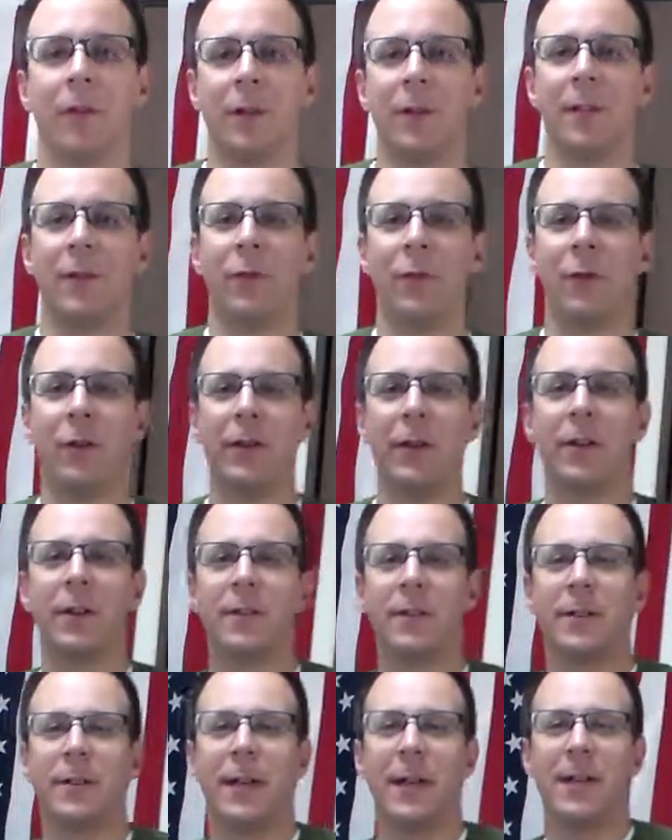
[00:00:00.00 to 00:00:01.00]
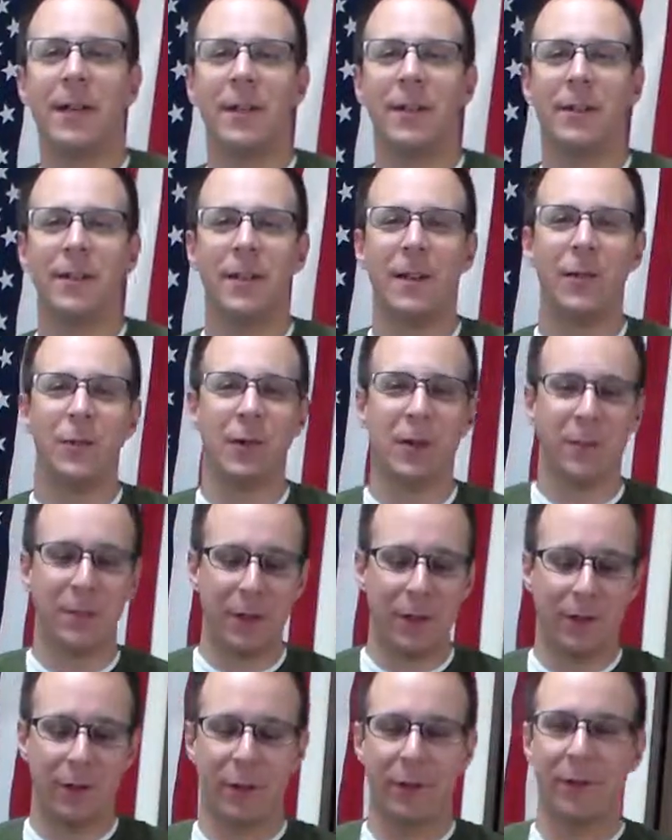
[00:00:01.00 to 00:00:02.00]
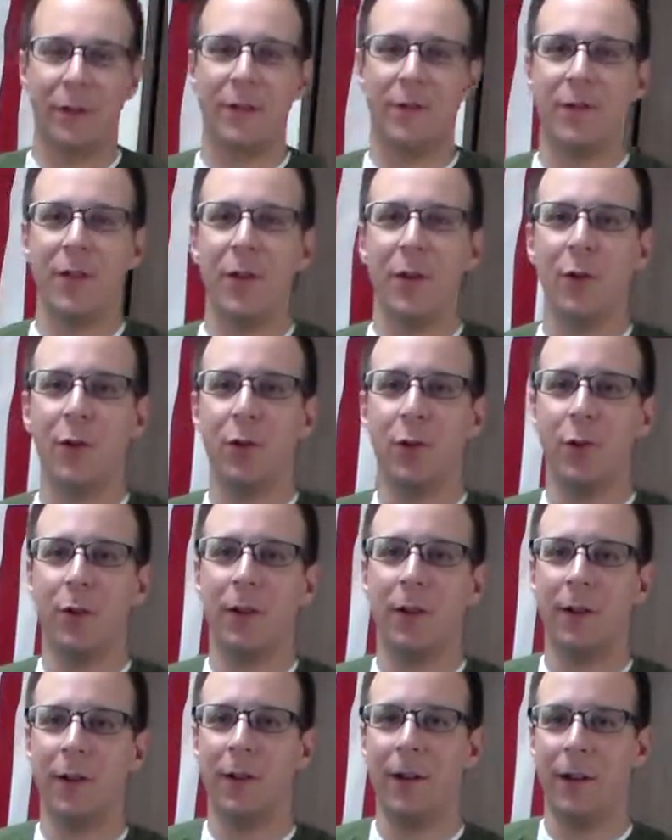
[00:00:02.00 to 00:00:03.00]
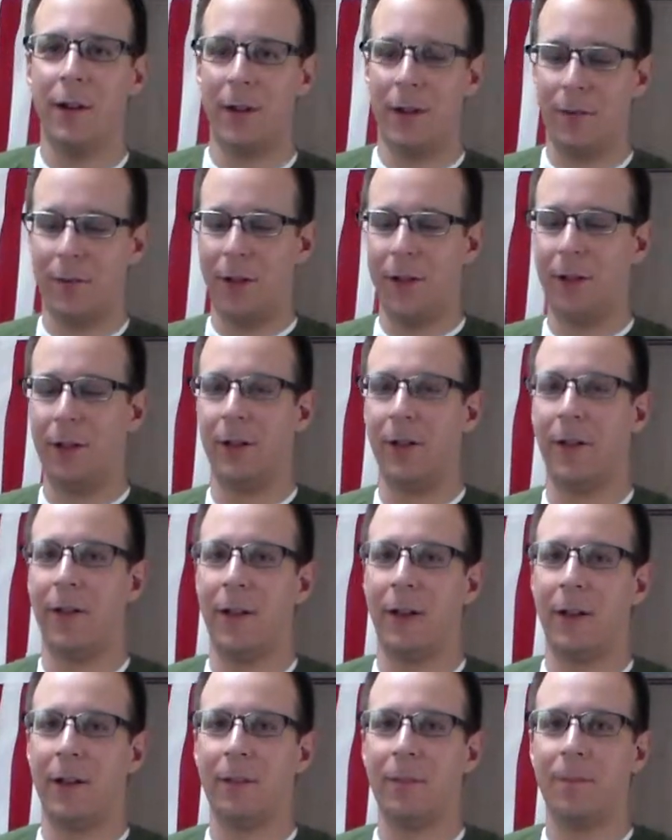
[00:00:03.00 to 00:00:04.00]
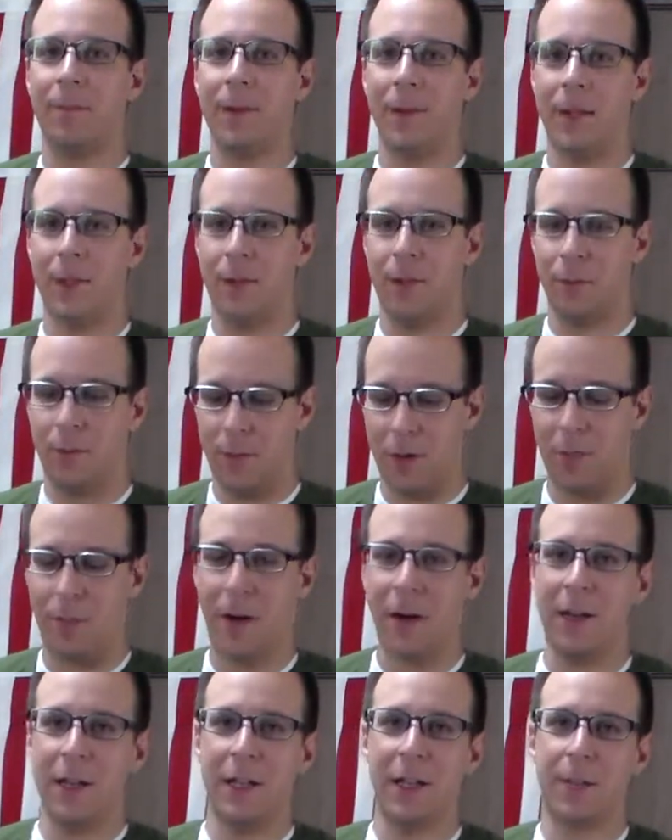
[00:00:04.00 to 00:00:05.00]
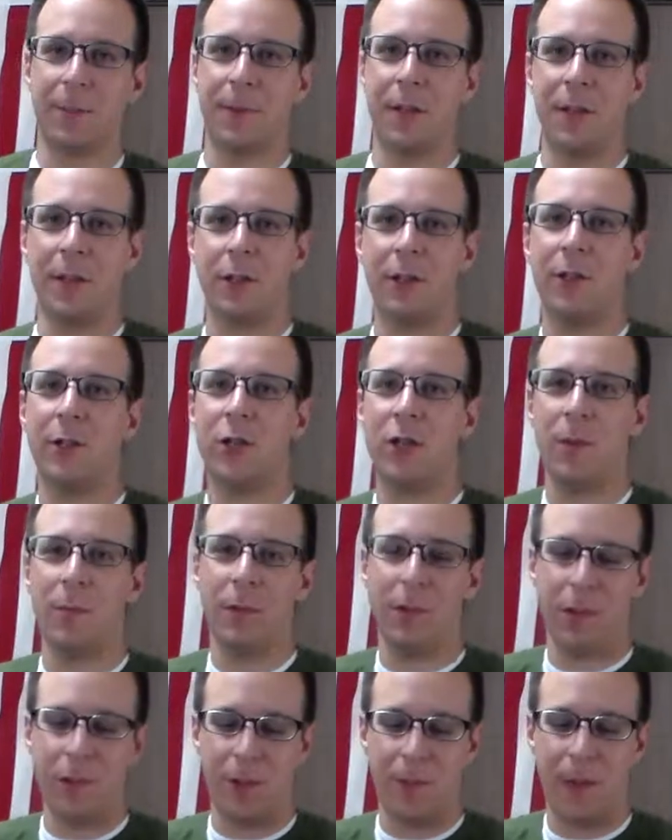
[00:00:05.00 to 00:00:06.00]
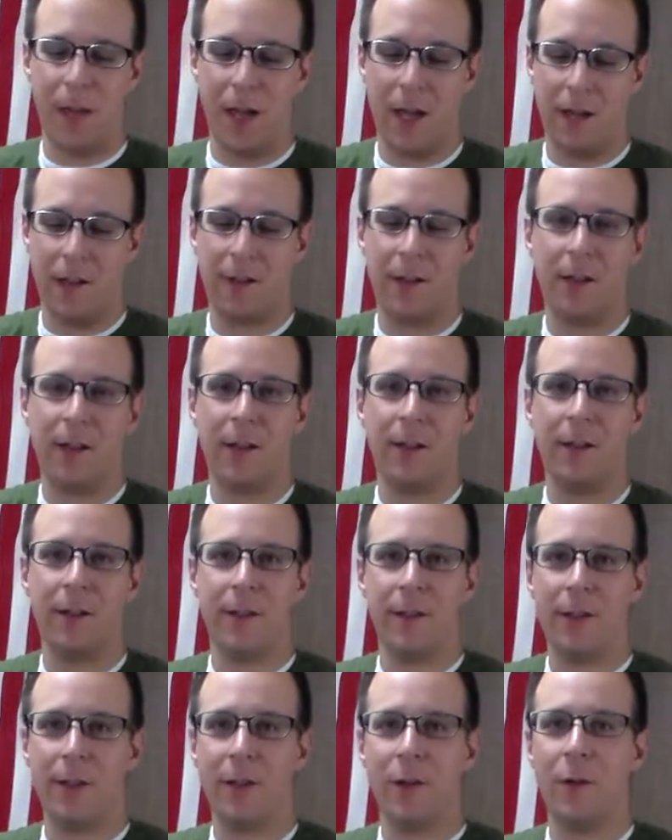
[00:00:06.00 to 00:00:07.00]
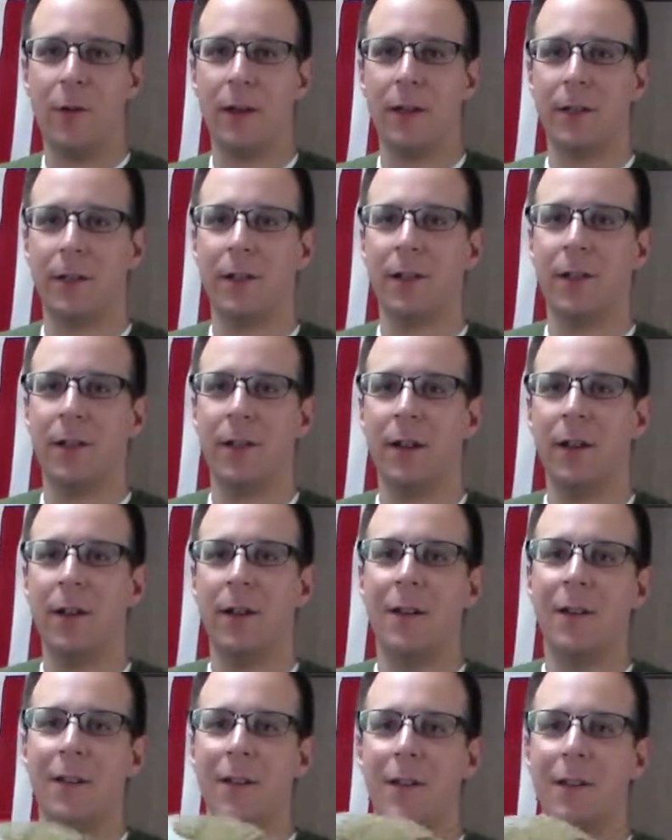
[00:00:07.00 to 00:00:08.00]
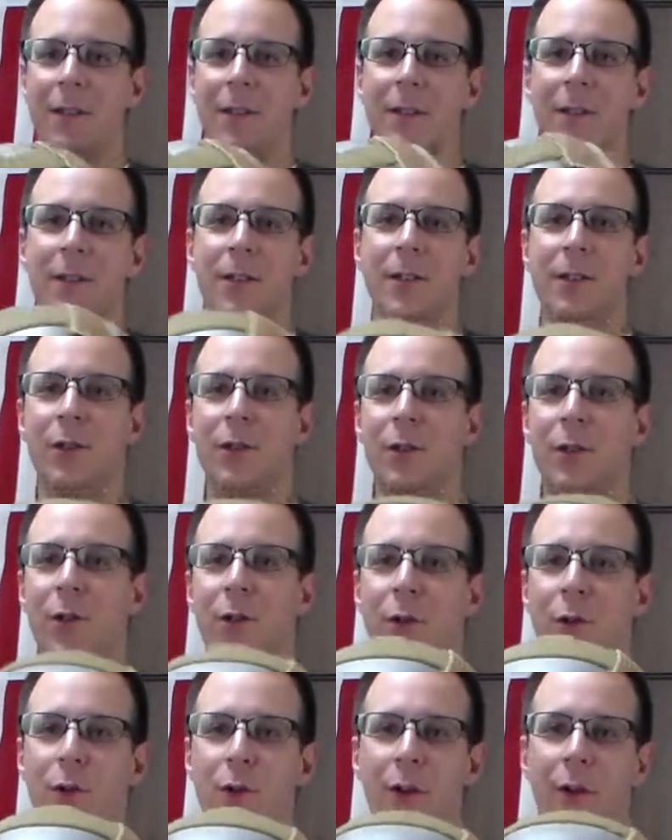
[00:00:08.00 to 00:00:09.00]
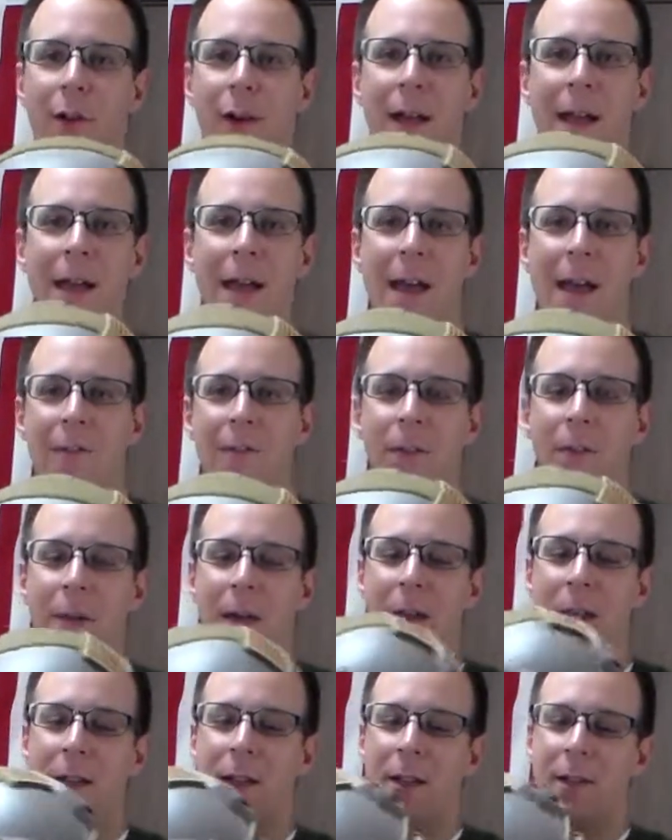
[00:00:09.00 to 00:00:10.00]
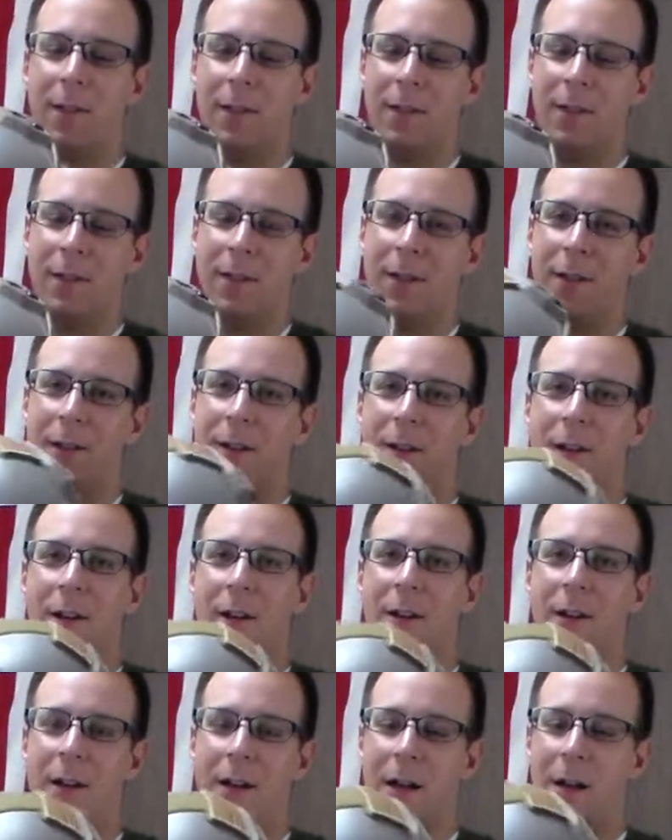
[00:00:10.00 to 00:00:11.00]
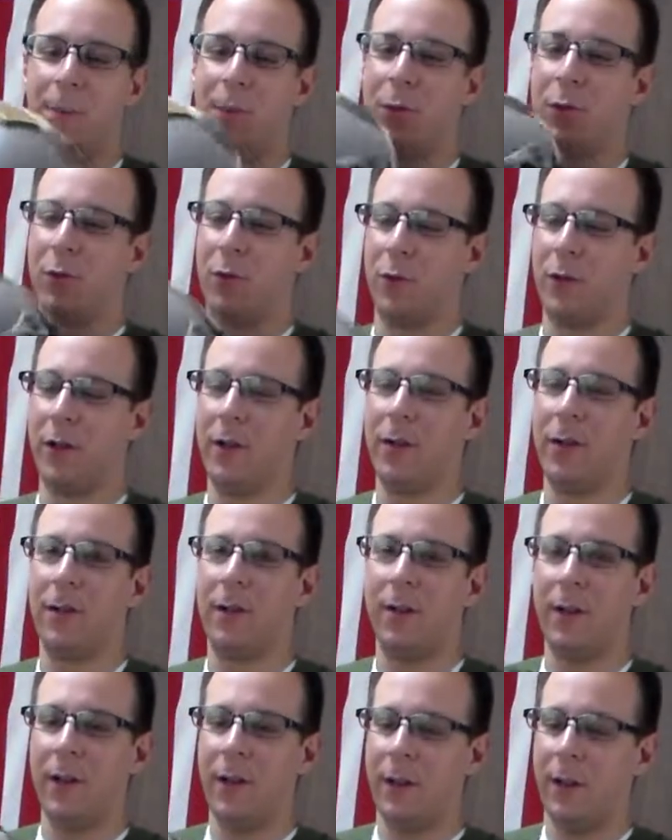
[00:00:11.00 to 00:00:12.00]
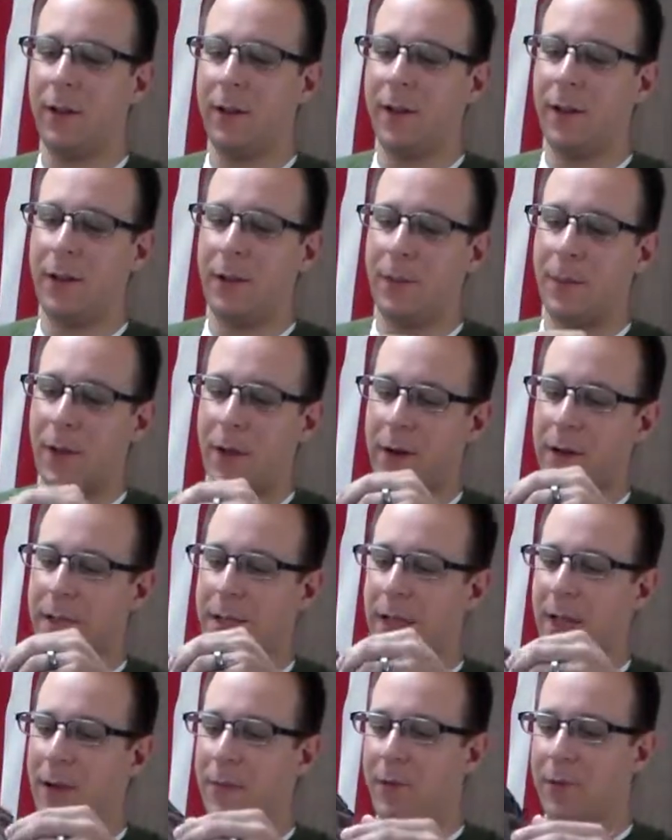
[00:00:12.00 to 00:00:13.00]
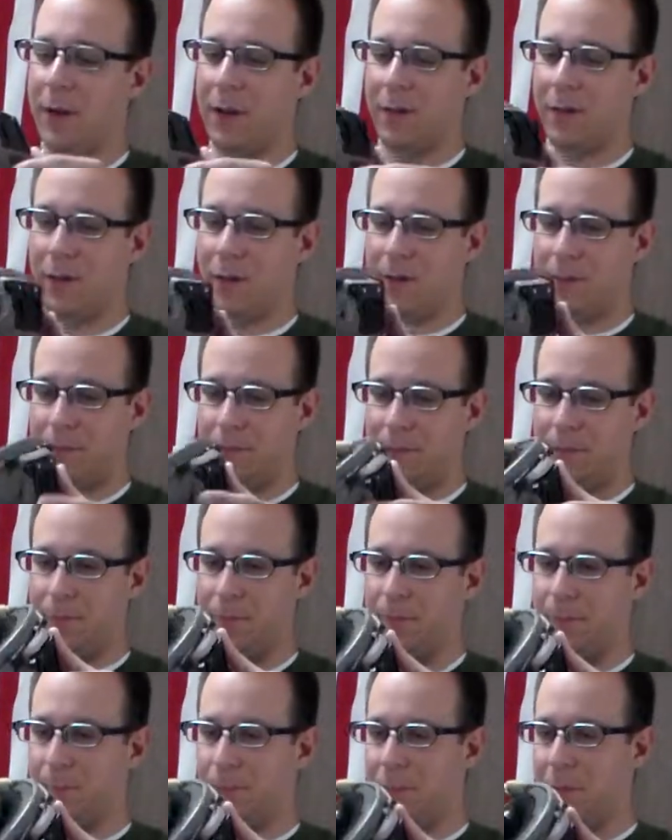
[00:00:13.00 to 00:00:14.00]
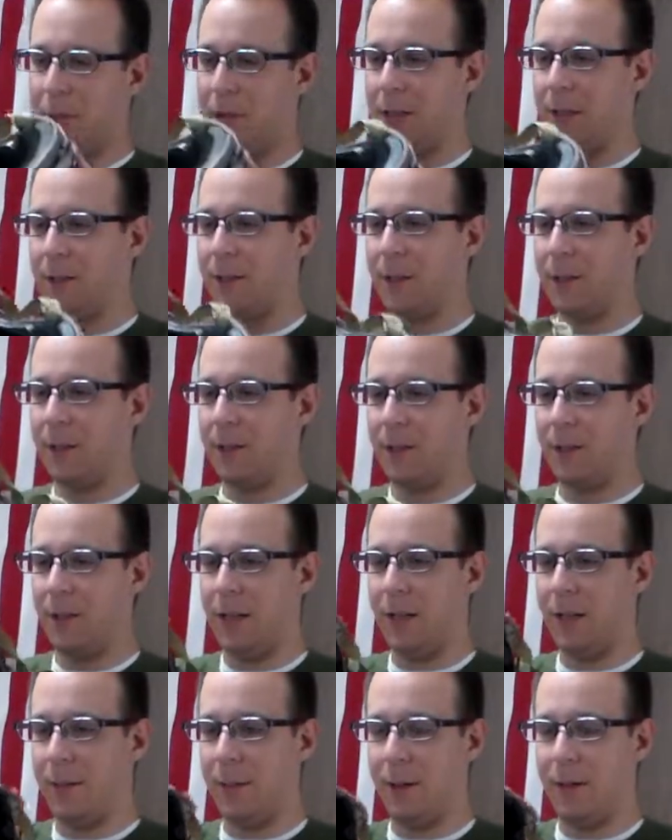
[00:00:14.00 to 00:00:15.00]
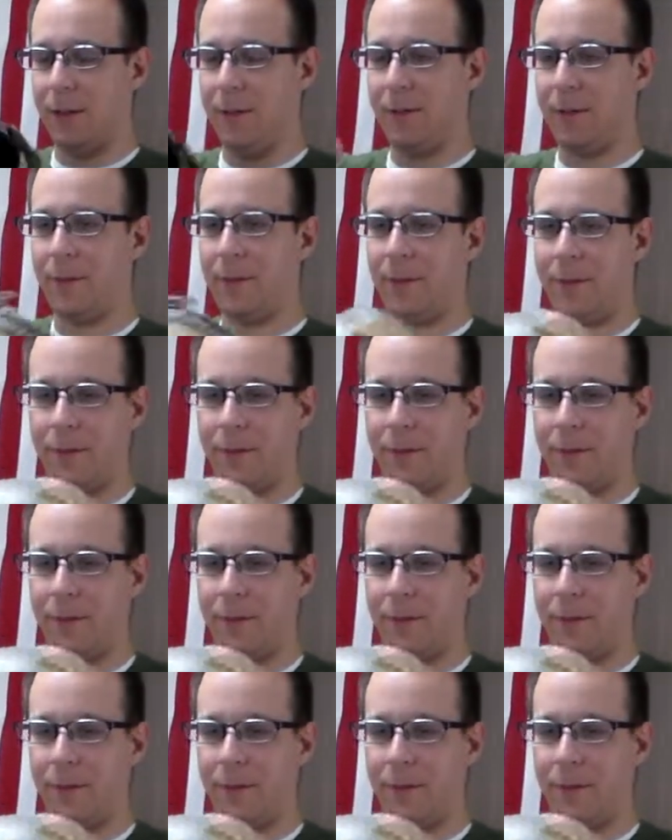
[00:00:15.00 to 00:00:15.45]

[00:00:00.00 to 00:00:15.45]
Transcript: Greetings everyone, the Good Sir Knight here. Today we're going to be doing a review on a fun little thing that is apparently exponentially cheaper in Japan than in the US. This is your FMA, Ops Corps, Maritime, whatever, ballistic little helmet.